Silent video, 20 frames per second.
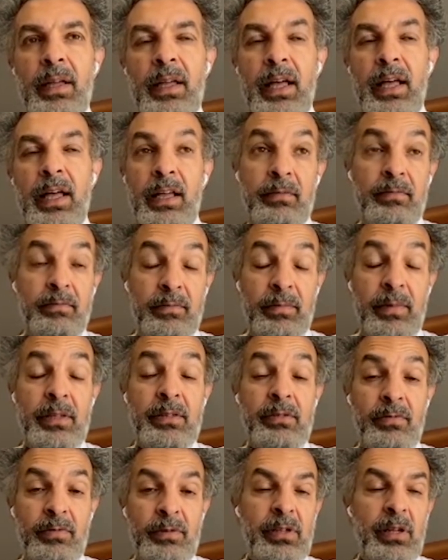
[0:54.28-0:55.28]
And
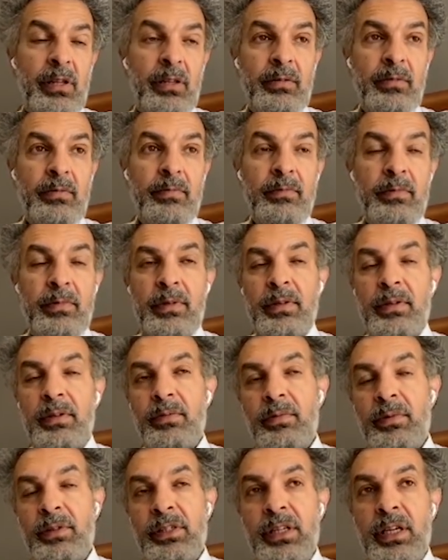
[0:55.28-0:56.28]
as a result,
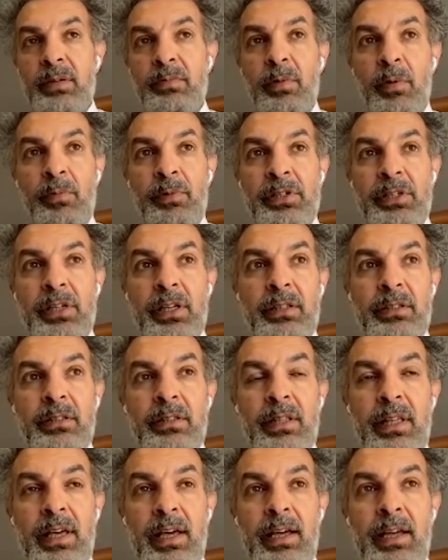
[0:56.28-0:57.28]
we're seeing what we're seeing
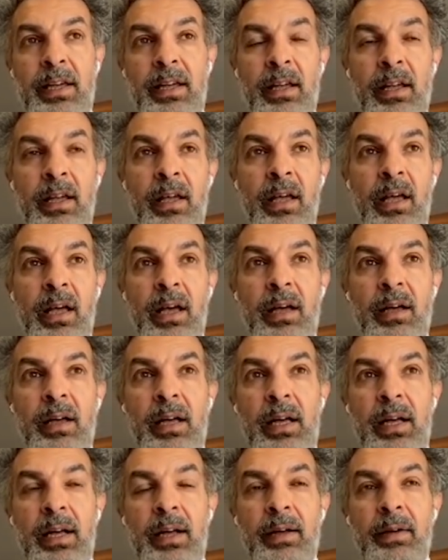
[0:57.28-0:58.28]
today.
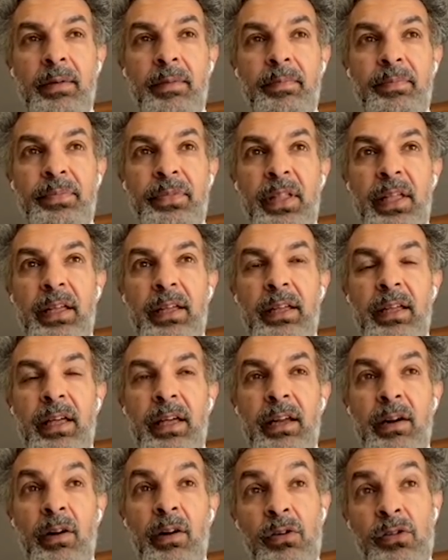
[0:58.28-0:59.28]

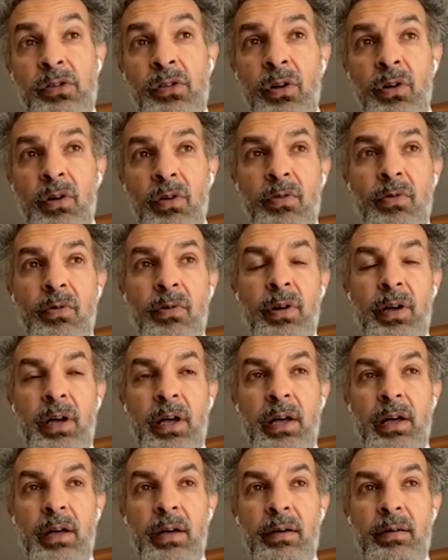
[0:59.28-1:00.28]
And also,
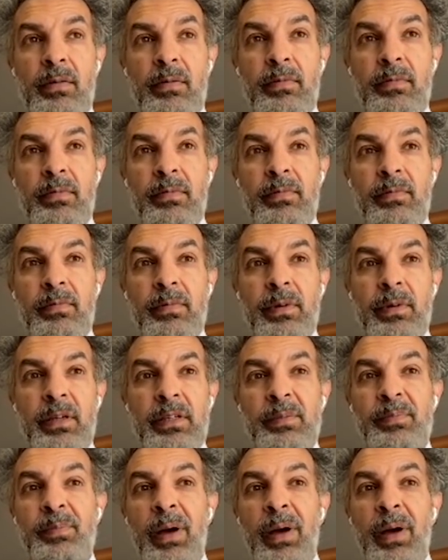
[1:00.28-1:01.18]
as a